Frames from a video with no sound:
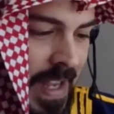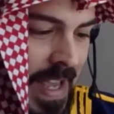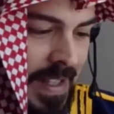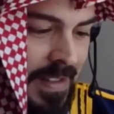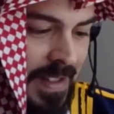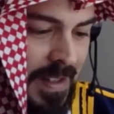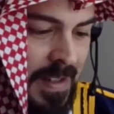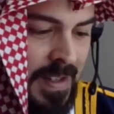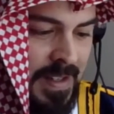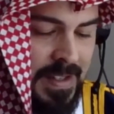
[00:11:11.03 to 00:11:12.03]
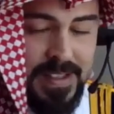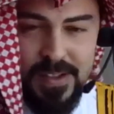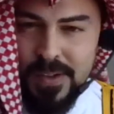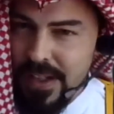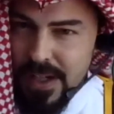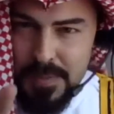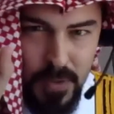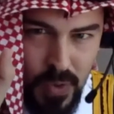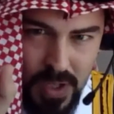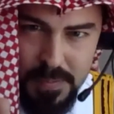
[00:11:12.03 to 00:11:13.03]
And it's only going to be
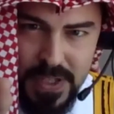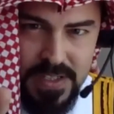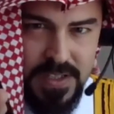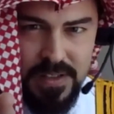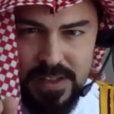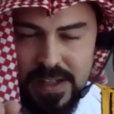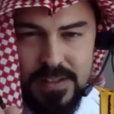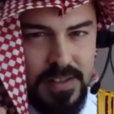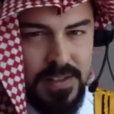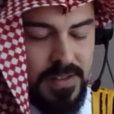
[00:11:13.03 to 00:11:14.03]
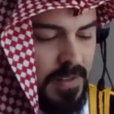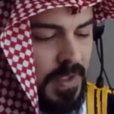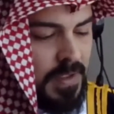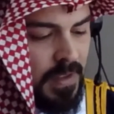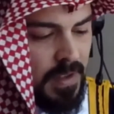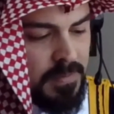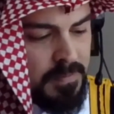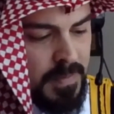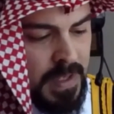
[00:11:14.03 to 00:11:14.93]
1 page in length. It's not very long.